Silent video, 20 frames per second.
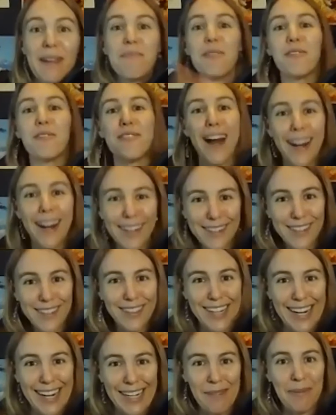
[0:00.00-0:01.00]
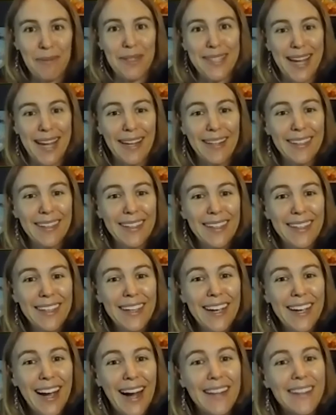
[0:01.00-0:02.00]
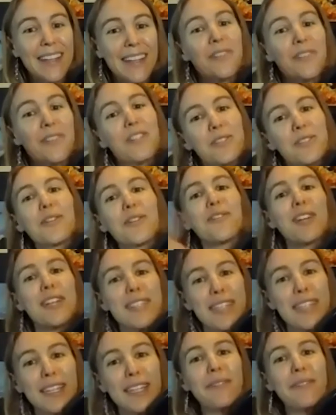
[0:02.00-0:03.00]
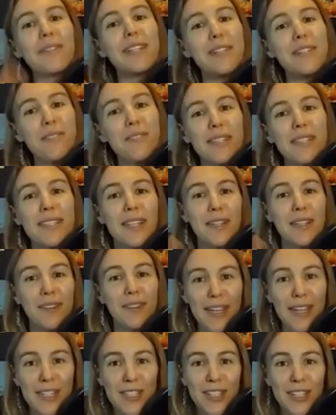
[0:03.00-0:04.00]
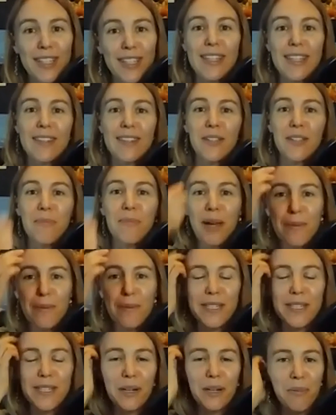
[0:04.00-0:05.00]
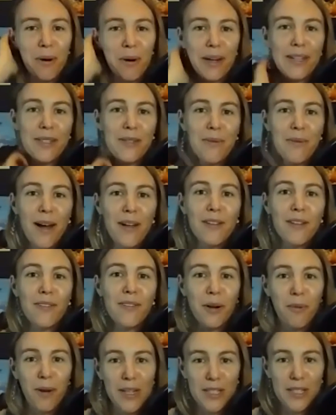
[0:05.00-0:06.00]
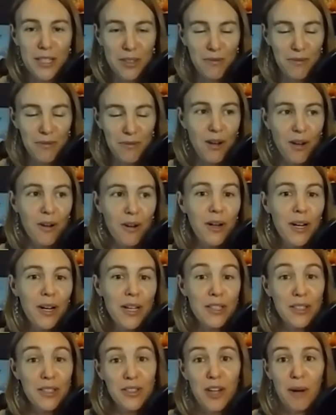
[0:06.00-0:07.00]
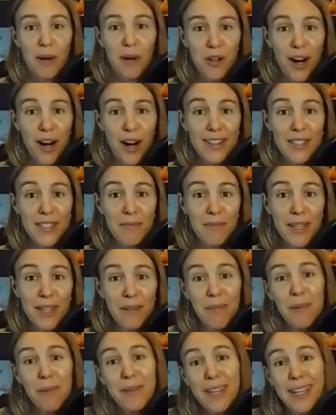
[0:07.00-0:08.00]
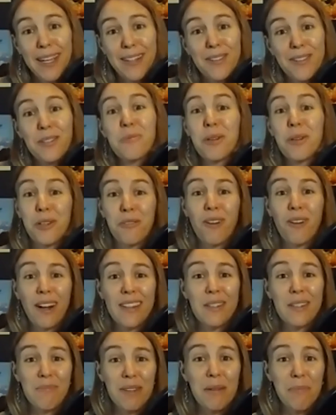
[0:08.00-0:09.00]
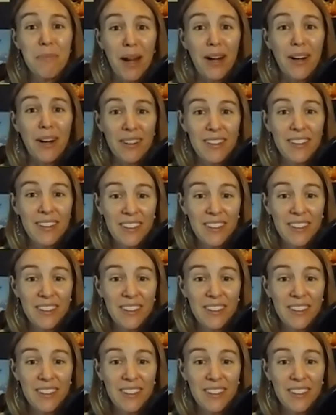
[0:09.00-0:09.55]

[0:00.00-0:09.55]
and move that into your 80%. And that you just sort of continually do these iterations. And so maybe to your point as well, of like, when do you know to stop trying something? Maybe the answer is when you find something better,